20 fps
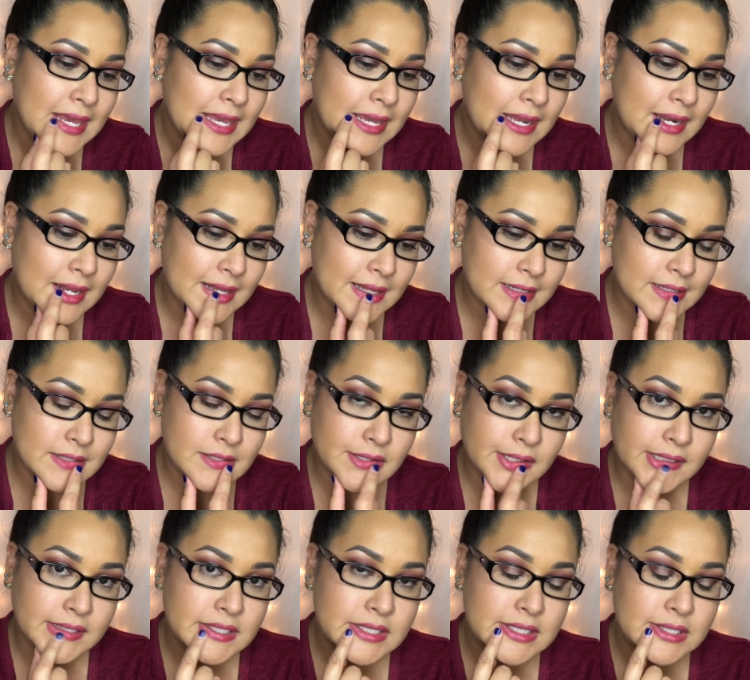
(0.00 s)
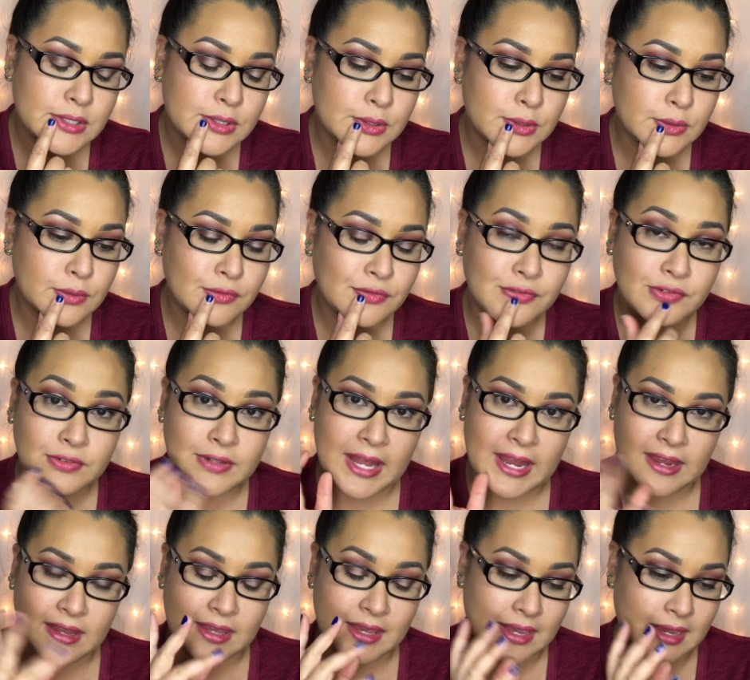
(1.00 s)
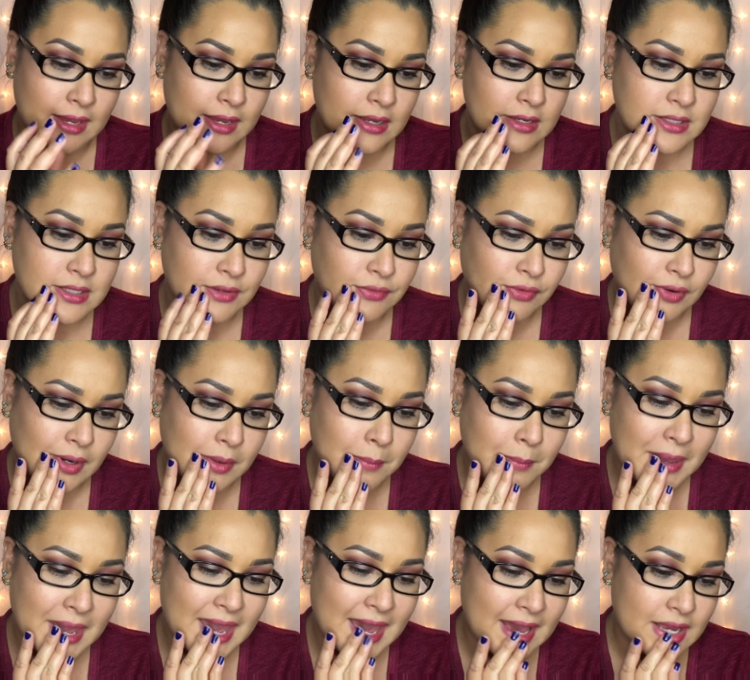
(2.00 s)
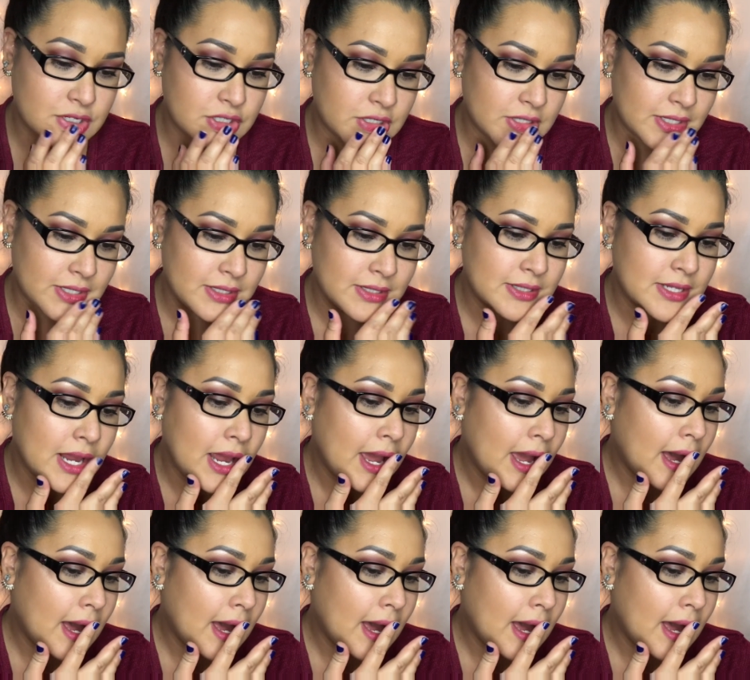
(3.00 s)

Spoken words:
It is starting to flake in different patches.